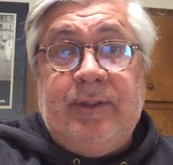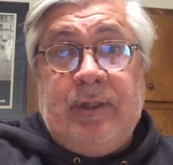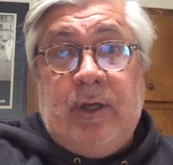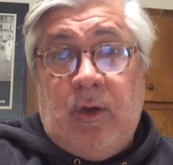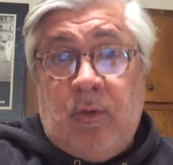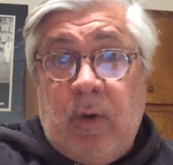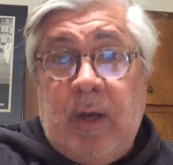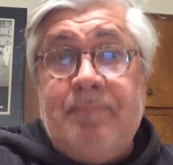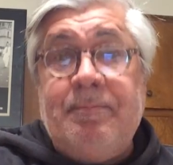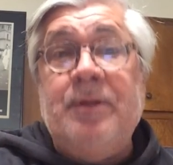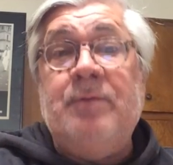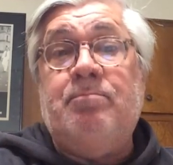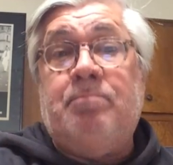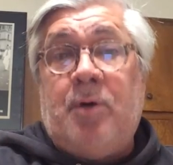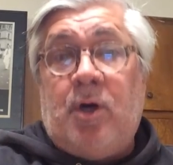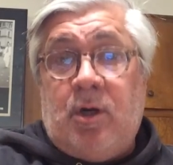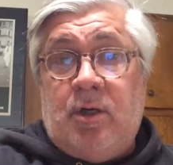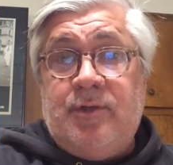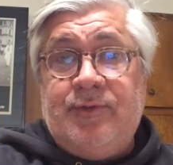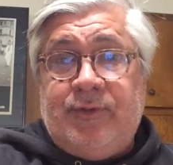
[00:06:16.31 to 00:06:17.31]
go up in
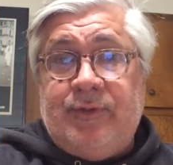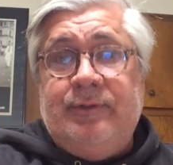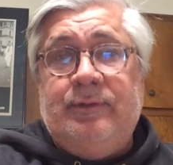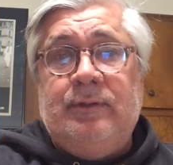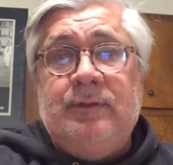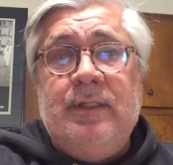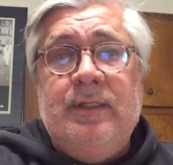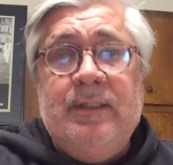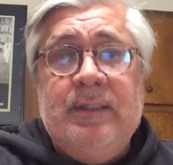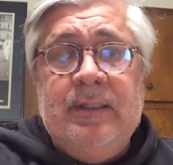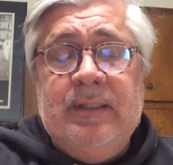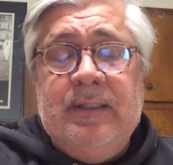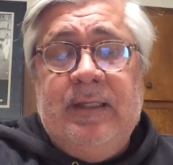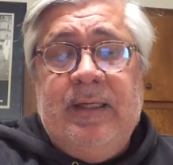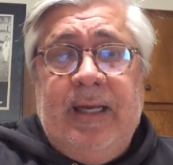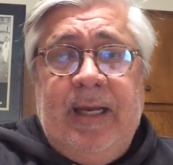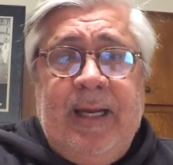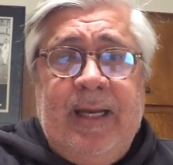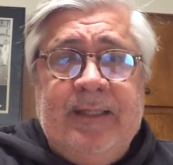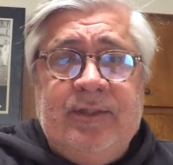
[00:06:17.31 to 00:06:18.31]
person
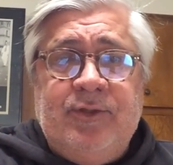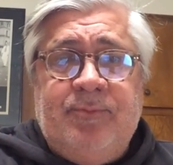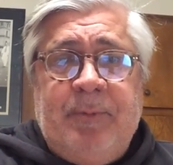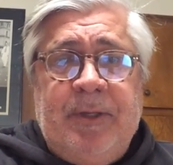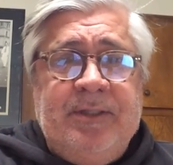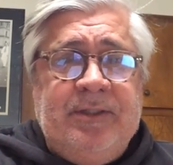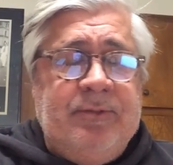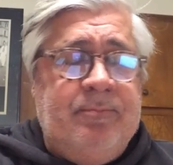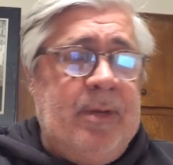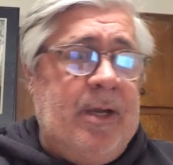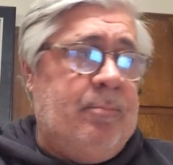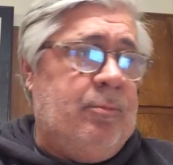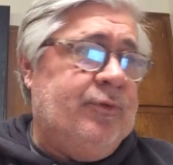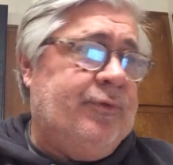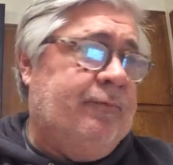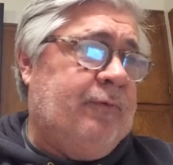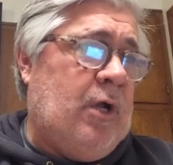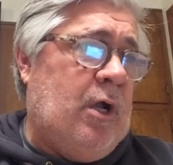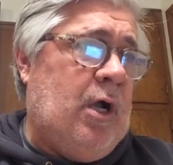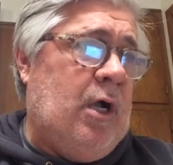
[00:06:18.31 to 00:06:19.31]
and speak to members
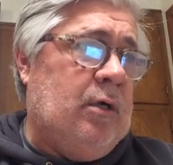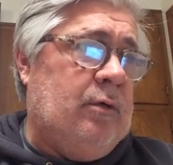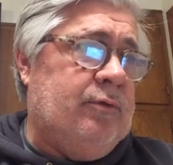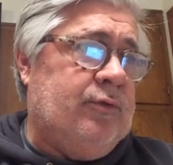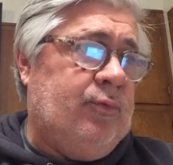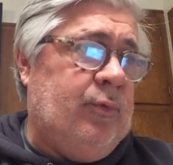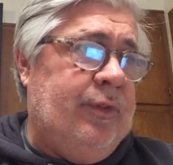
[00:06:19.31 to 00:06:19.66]
of Congress.